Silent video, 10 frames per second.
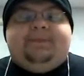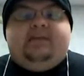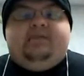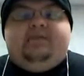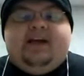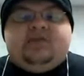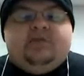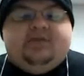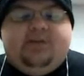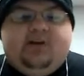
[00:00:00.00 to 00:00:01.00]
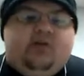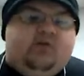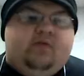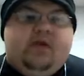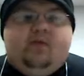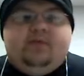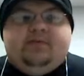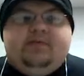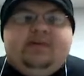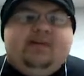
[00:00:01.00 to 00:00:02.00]
and fans want something new, and they want
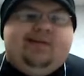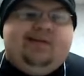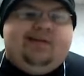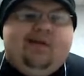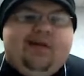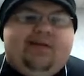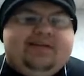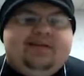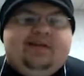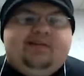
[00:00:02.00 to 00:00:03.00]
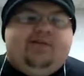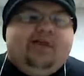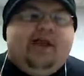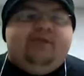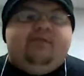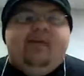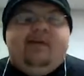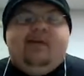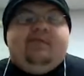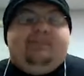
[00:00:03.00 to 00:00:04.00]
something, you know, interesting and creative.
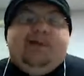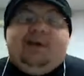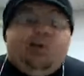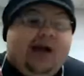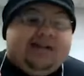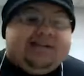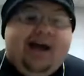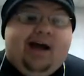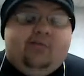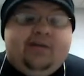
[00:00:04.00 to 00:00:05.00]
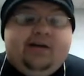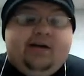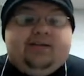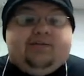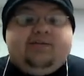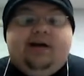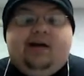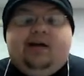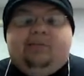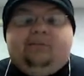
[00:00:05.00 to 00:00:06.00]
They better watch out because,
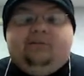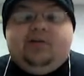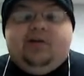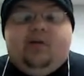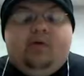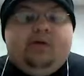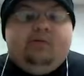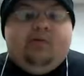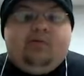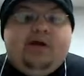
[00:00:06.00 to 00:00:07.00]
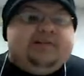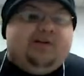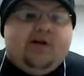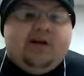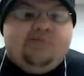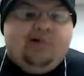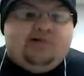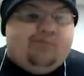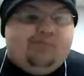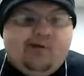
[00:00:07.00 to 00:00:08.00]
you know, when Wrestling
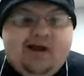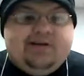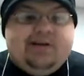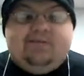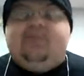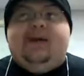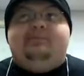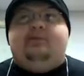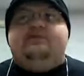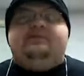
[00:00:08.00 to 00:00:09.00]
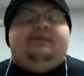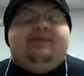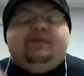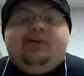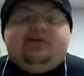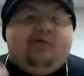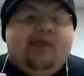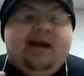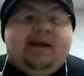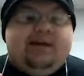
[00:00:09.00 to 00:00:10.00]
Retribution Project debuts, if it does
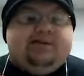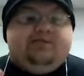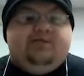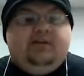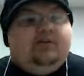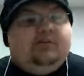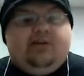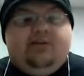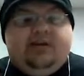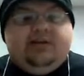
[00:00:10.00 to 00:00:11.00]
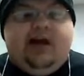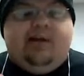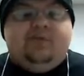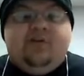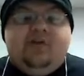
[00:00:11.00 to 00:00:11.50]
great and it's, you know, does a great job,